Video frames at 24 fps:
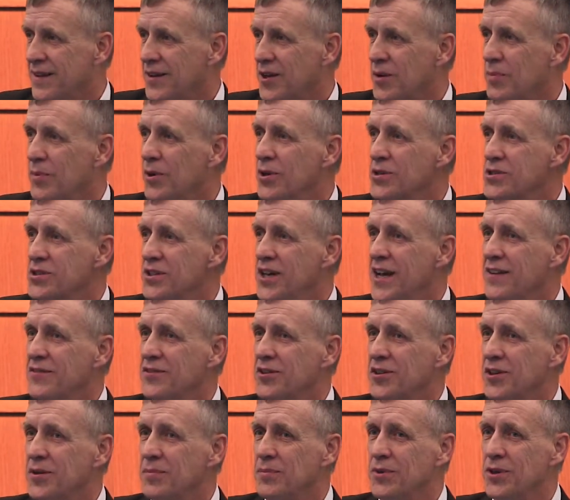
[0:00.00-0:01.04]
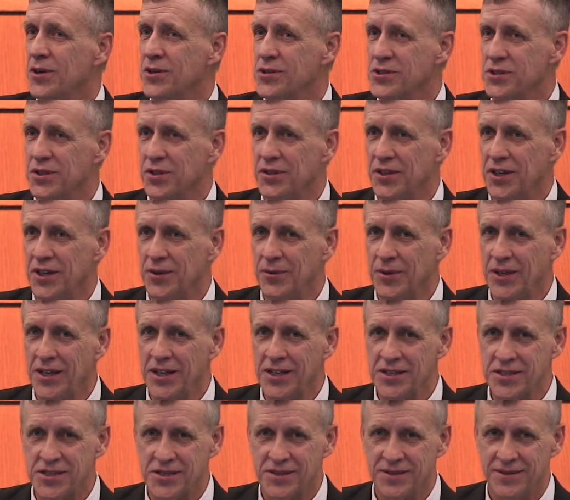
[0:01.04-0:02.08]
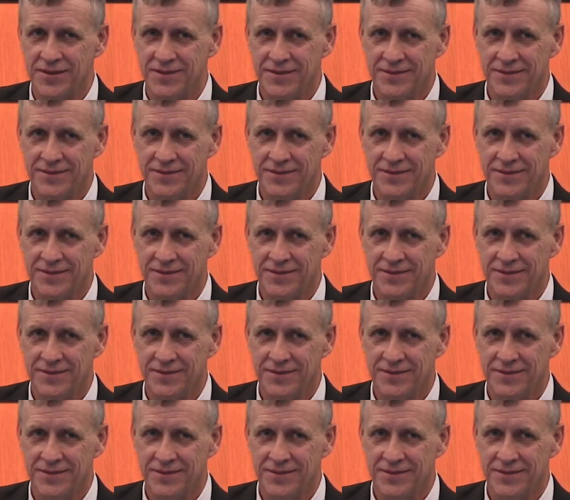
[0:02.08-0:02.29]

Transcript: Commercial after commercial, there was,